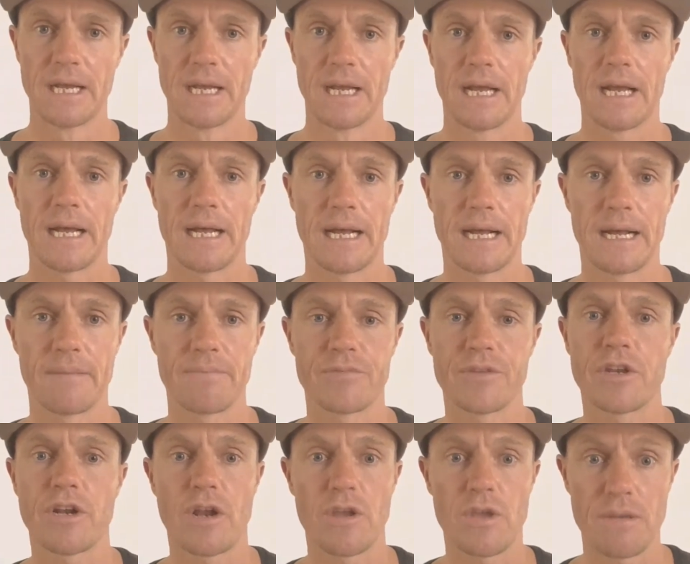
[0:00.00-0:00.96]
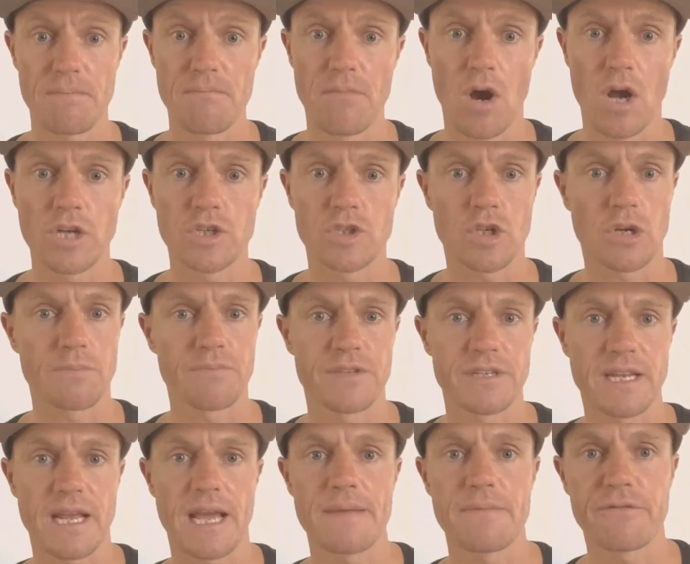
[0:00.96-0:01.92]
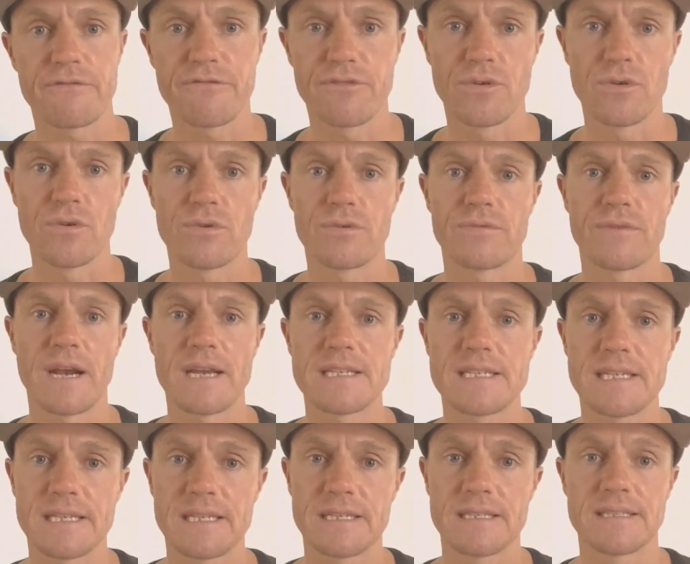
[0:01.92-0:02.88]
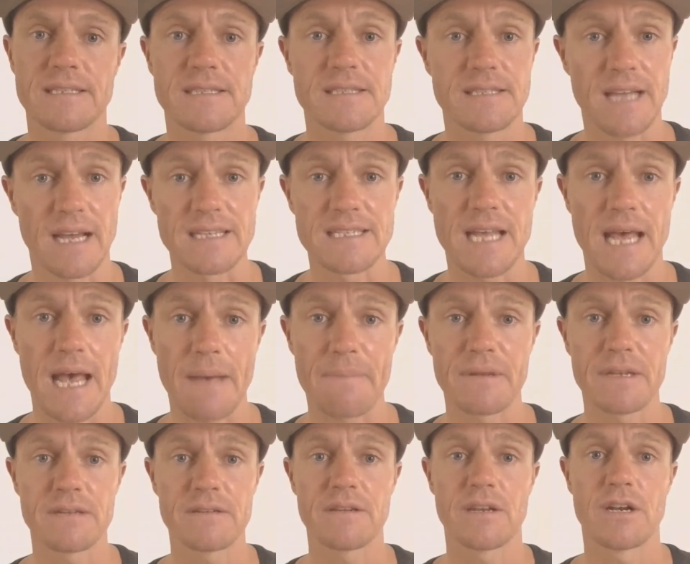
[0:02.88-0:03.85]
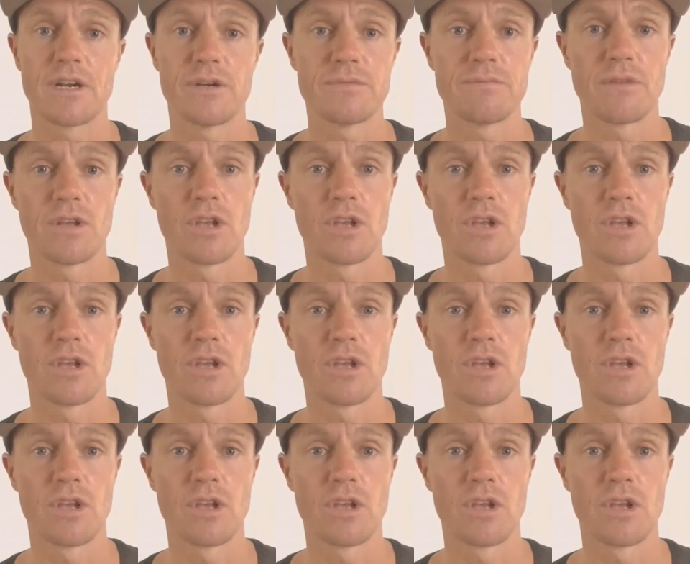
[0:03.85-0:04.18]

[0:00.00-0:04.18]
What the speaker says: It might drop the day before racing. It does happen. A